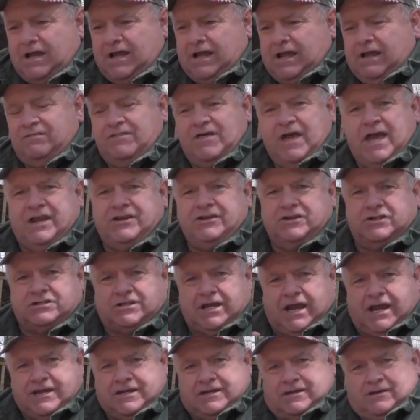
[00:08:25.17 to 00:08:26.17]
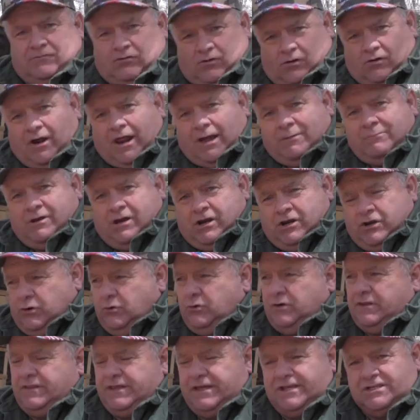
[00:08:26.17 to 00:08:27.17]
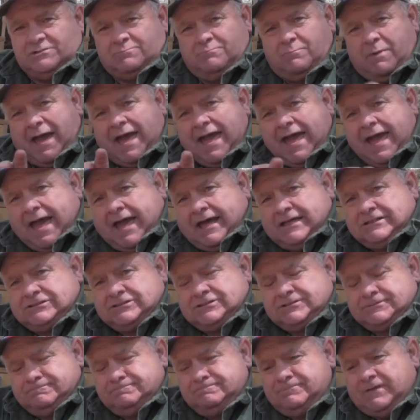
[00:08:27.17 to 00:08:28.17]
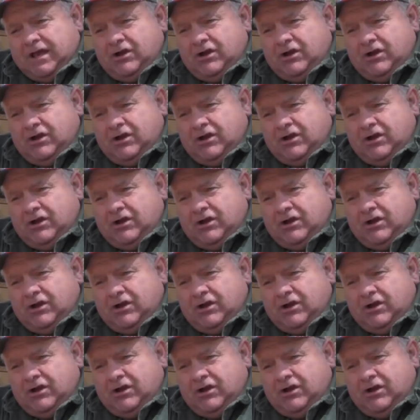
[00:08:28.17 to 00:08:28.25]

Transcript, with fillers: And then you take, well, what I'm going to do with these bass,